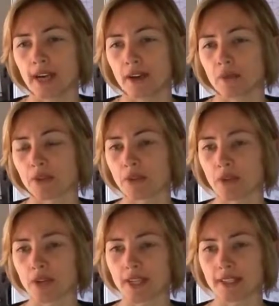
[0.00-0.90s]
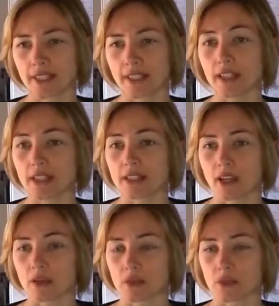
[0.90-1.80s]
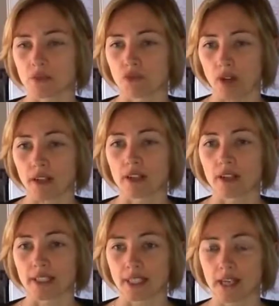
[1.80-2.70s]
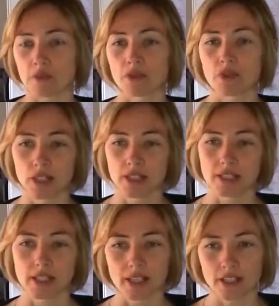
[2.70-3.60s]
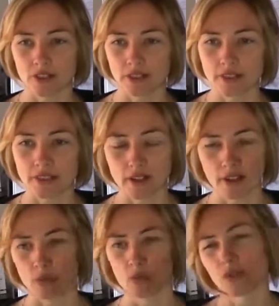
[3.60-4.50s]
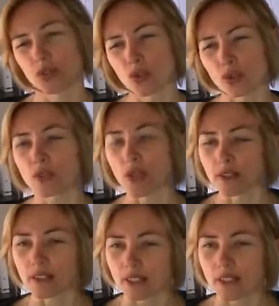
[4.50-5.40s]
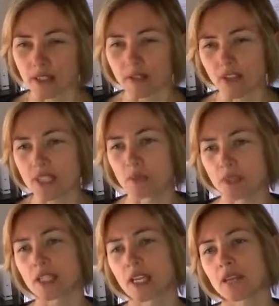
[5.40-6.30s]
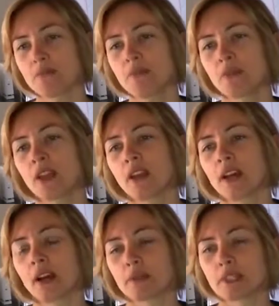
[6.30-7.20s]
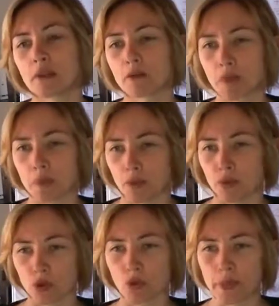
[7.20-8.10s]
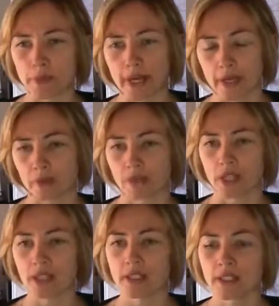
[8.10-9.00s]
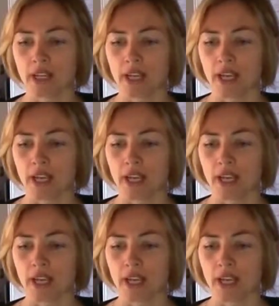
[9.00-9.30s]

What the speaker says: Before I did this, I was running a team of real estate agents. It's an investment team a team of people who taught people how to invest.